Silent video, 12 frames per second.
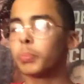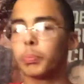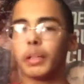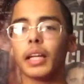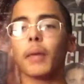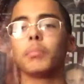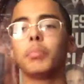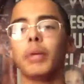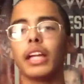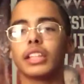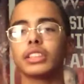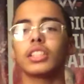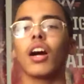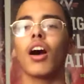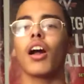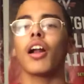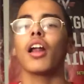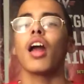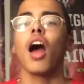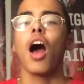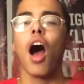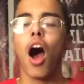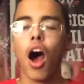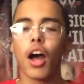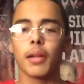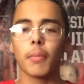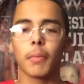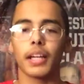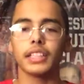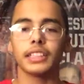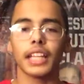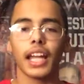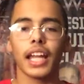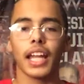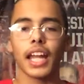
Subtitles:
be a big star on Monday